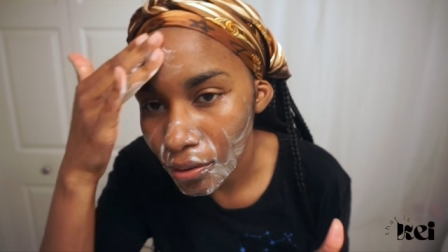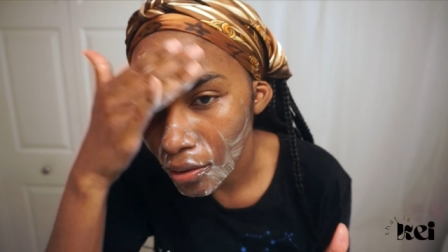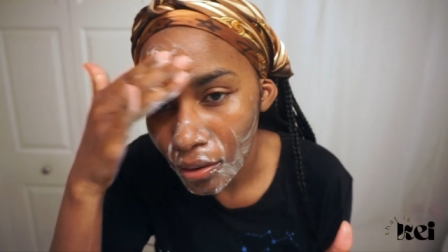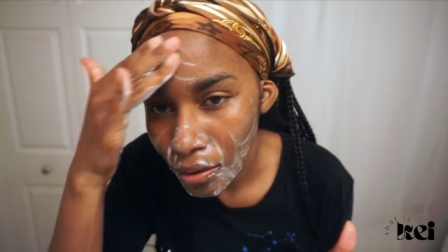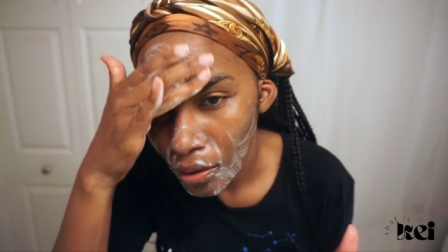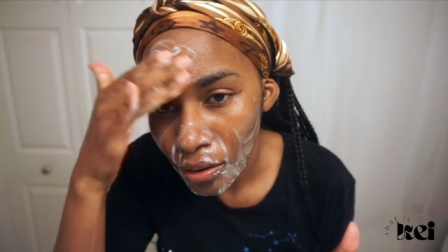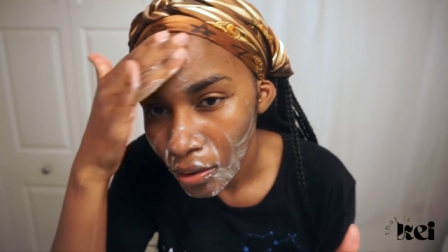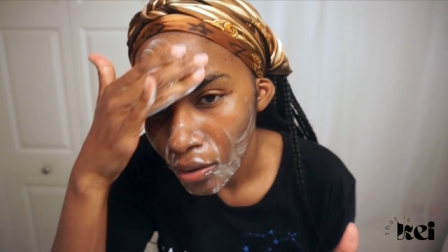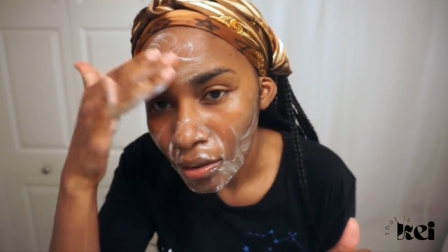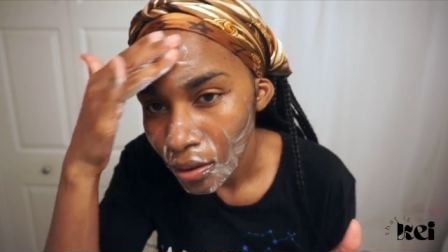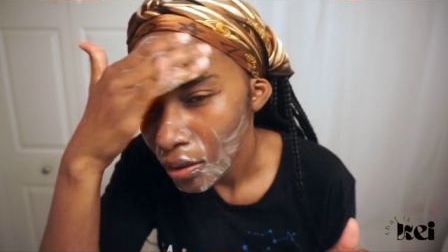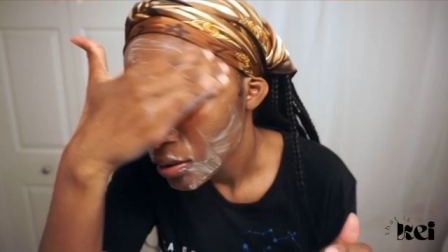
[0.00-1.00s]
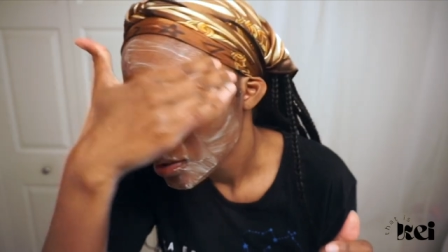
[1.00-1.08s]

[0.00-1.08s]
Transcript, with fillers: I also have this